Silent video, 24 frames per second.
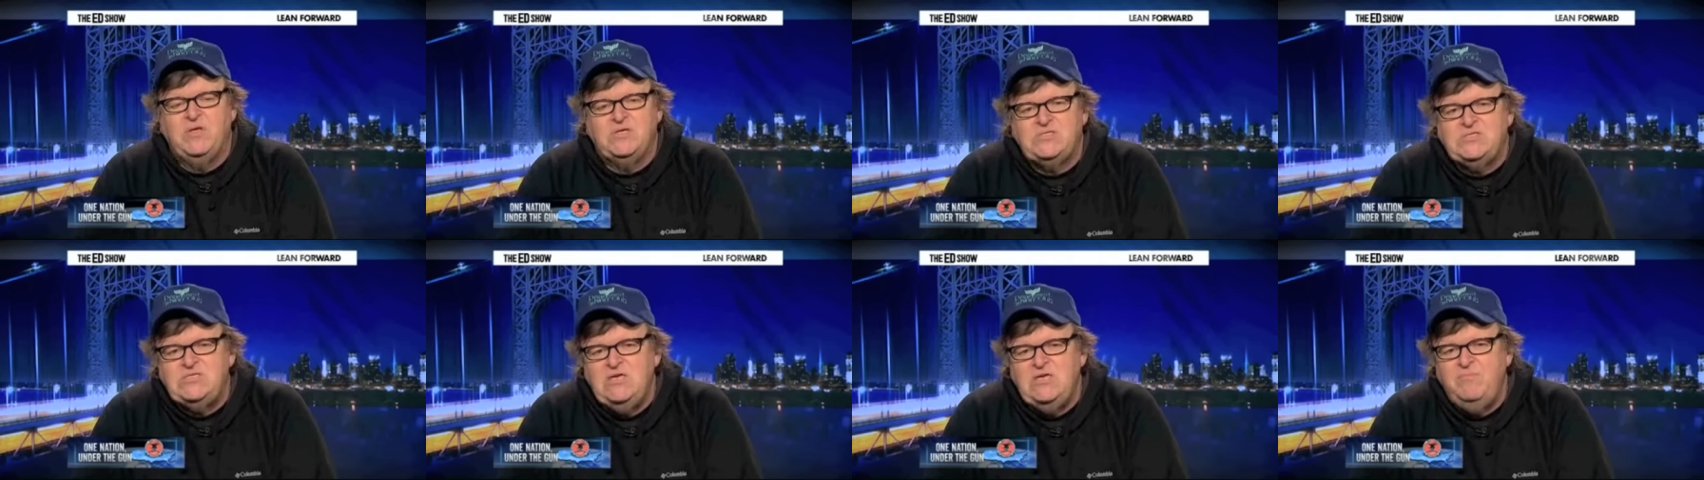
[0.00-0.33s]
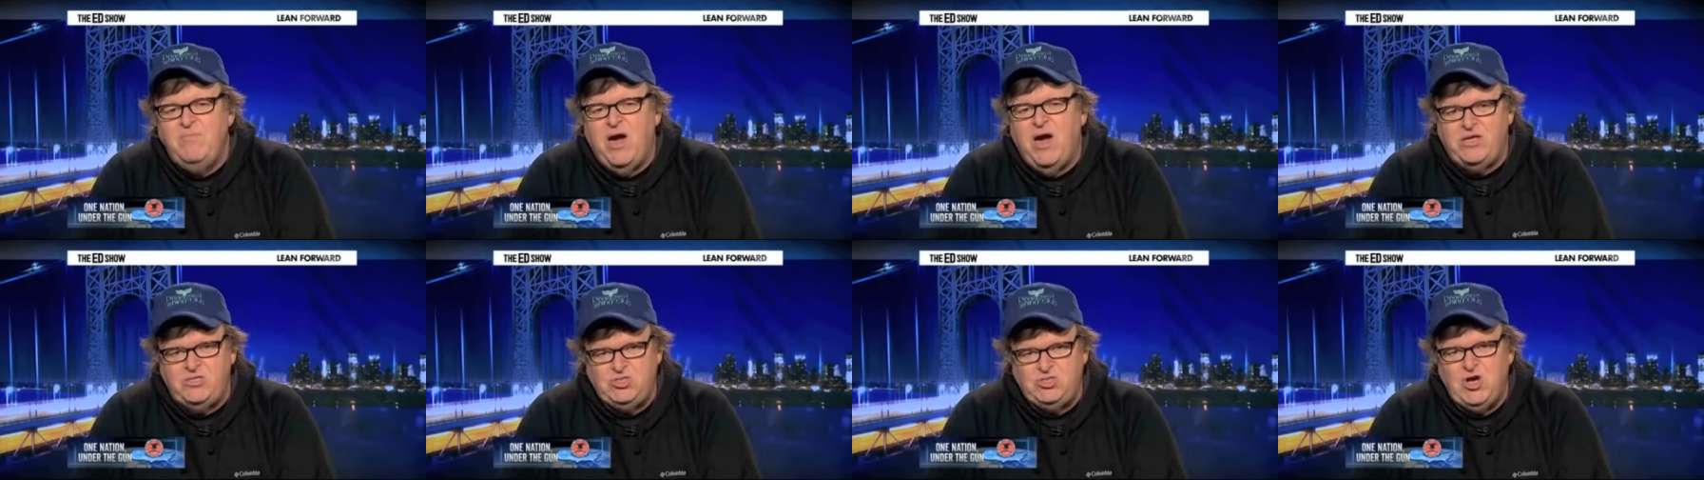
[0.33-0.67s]
to see
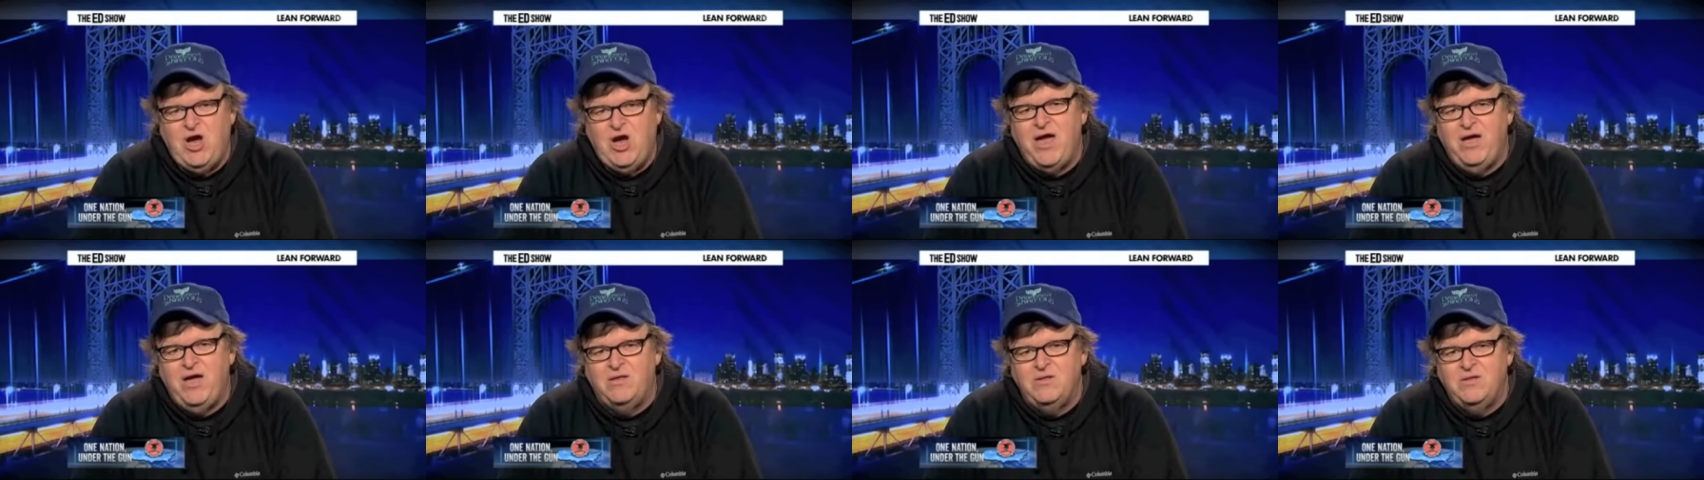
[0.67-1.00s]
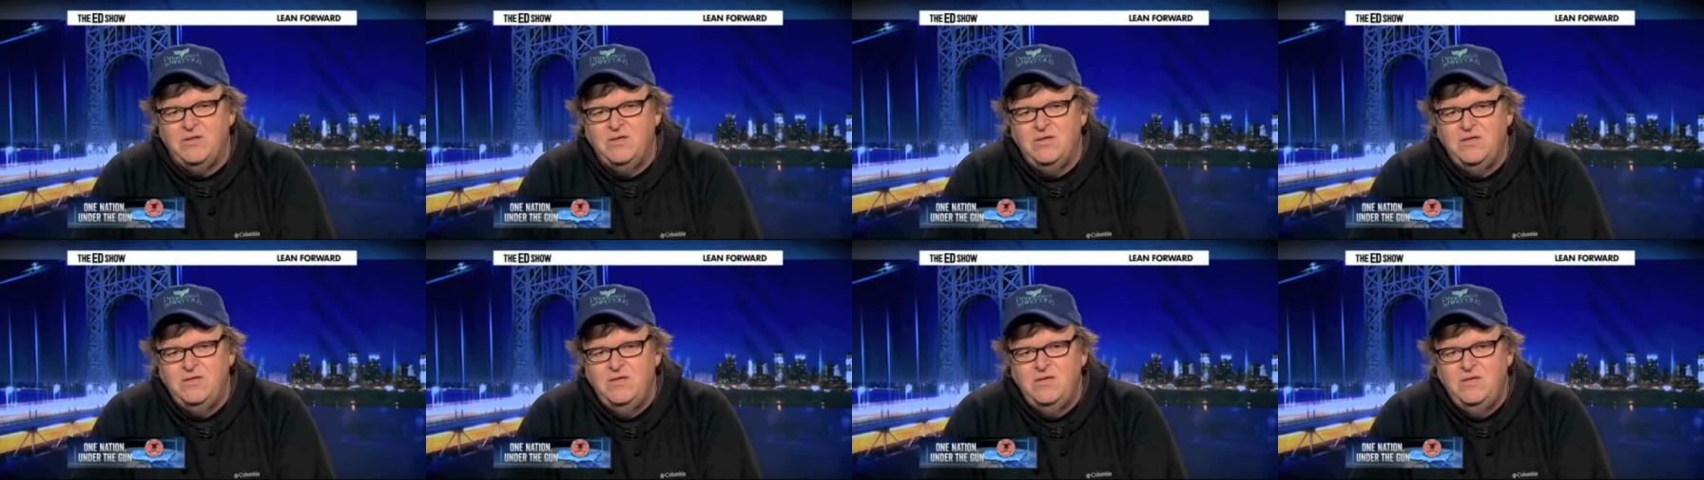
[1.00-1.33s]
my child?
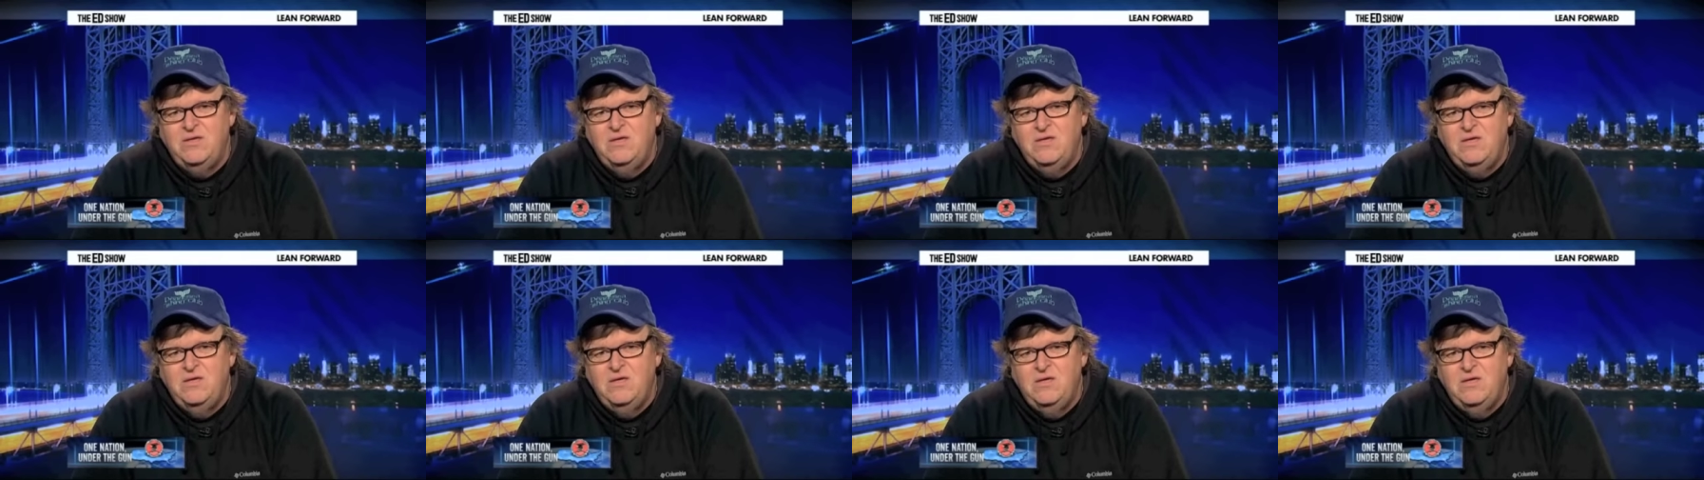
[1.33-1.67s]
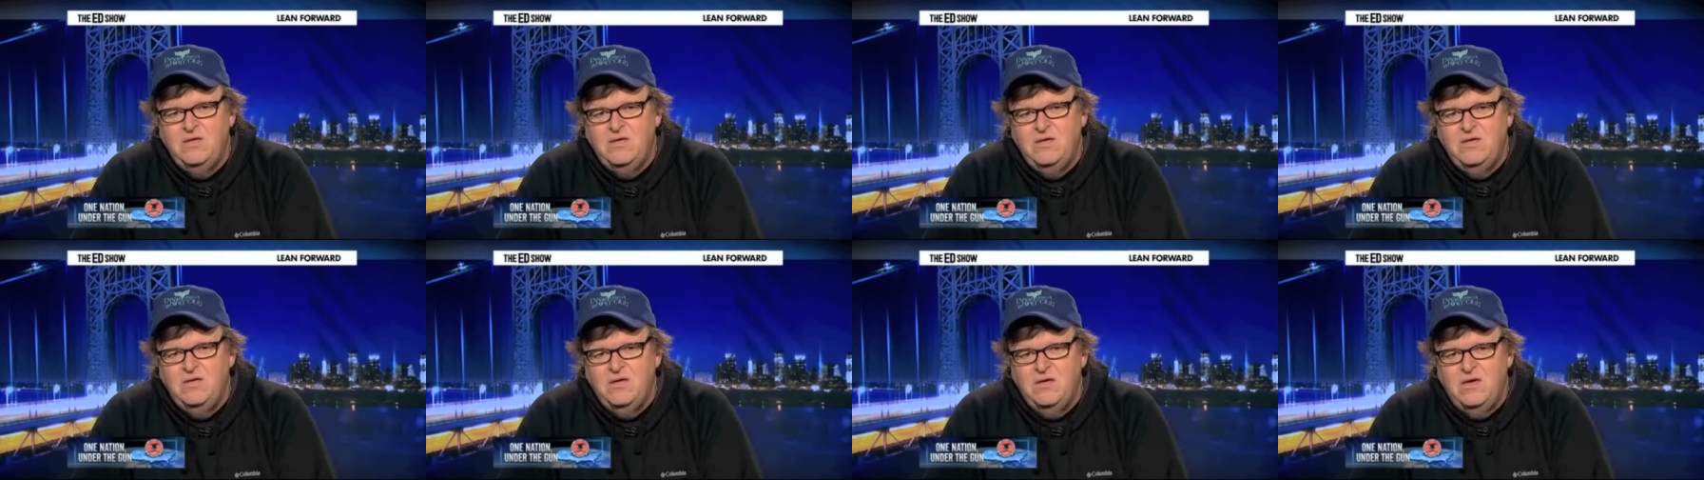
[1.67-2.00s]

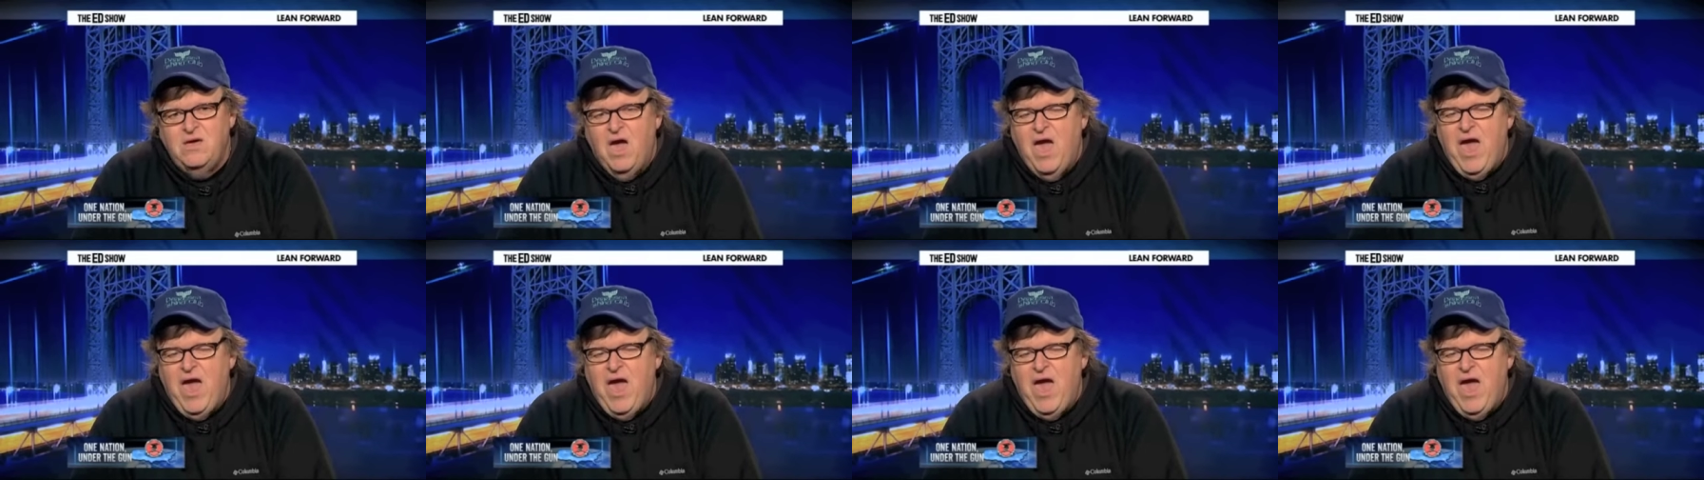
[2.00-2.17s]
Yeah.